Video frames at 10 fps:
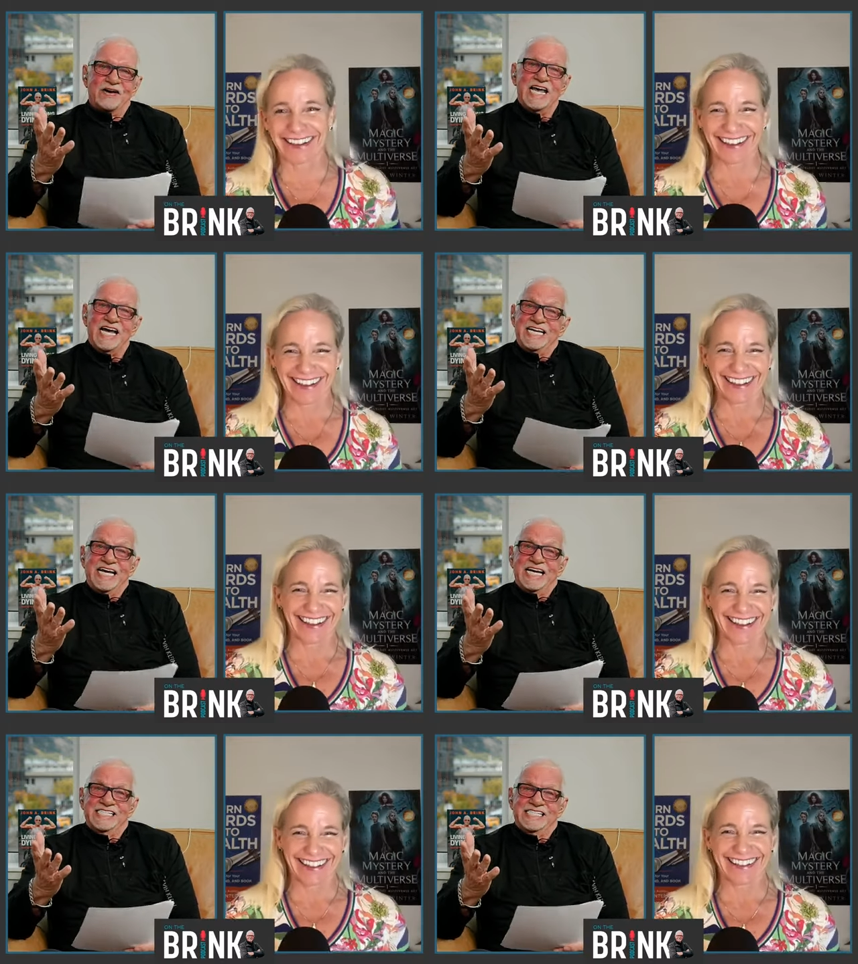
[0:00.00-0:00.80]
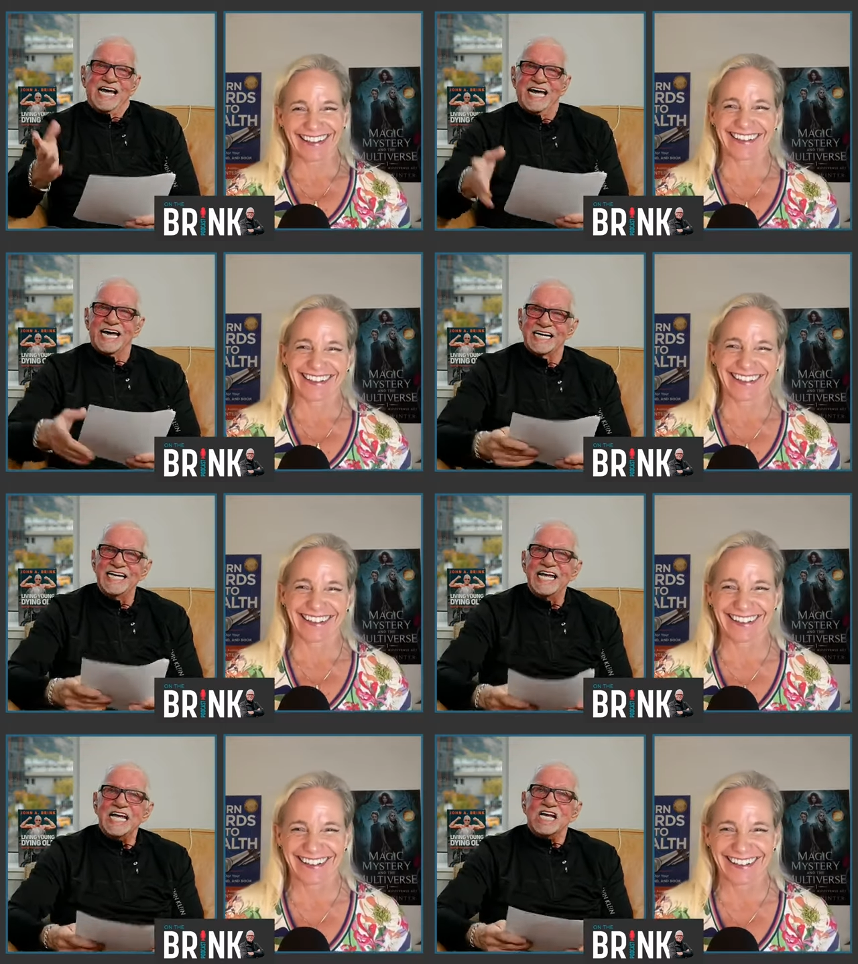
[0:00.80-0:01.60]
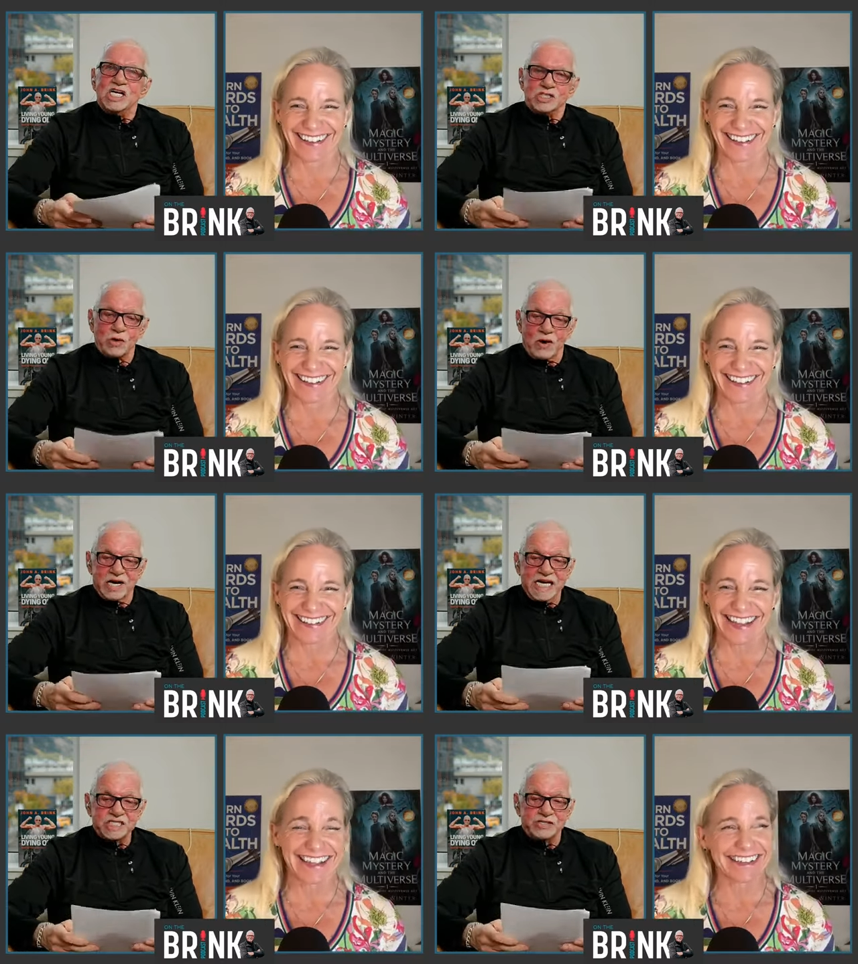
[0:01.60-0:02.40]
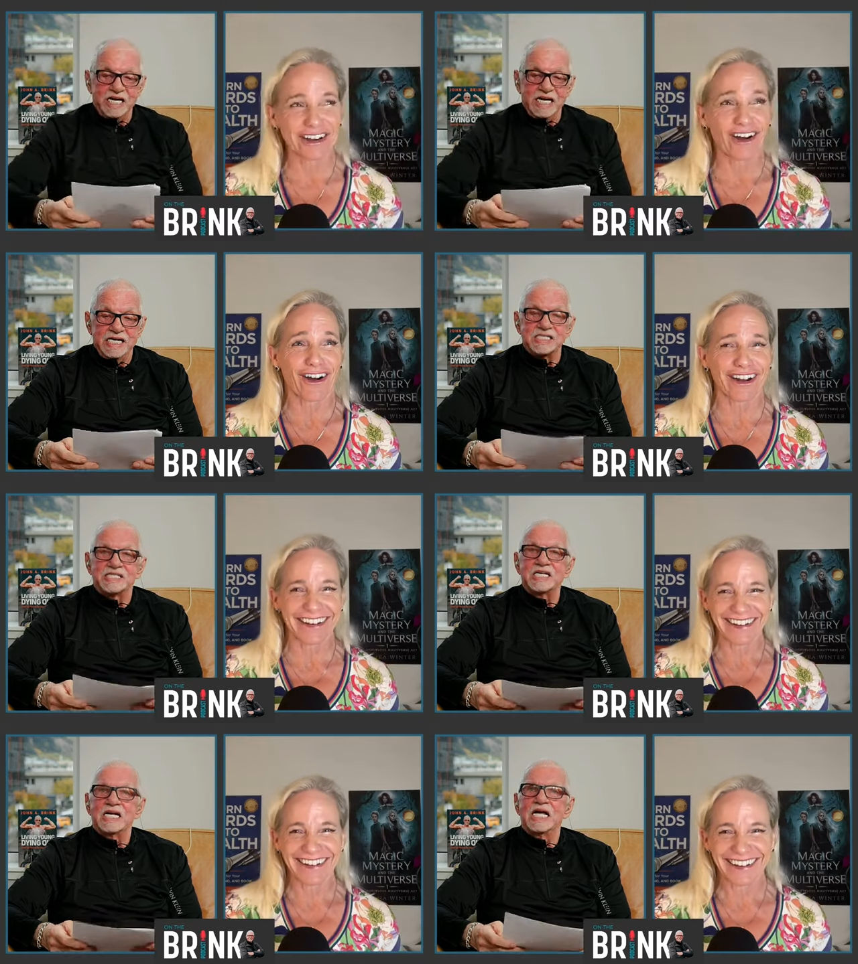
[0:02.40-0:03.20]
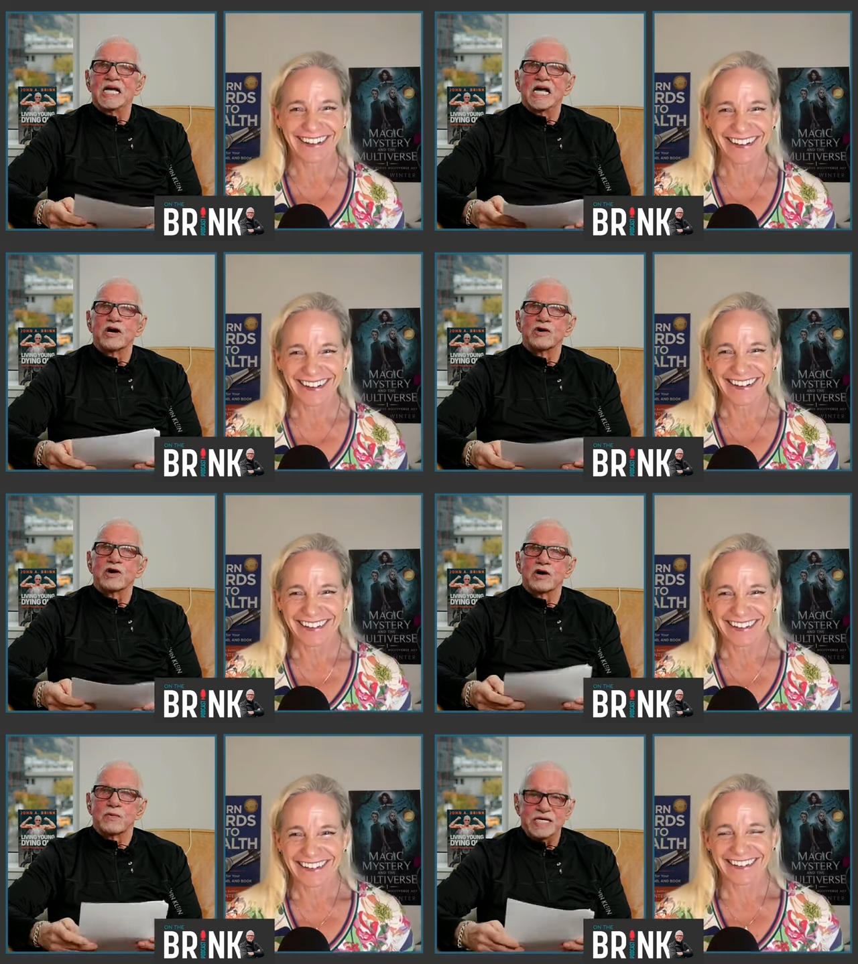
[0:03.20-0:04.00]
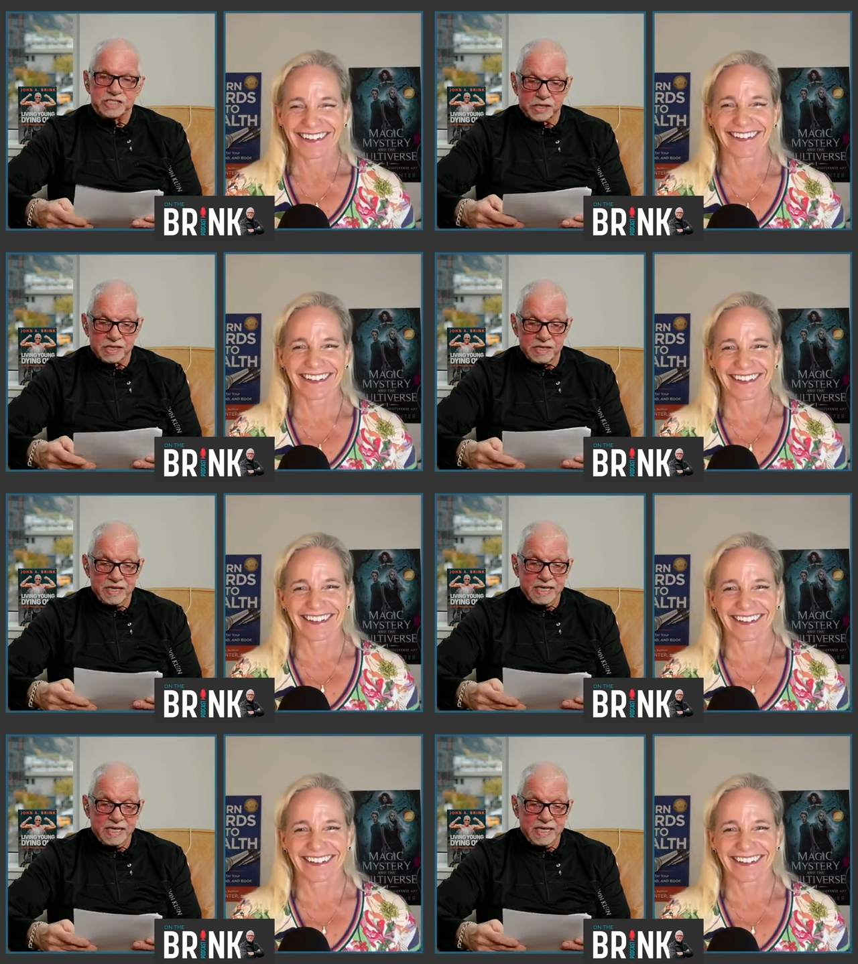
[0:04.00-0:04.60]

Speaker 1: okay, exactly. So our uh, guest like, today is uh, Aurora Winter,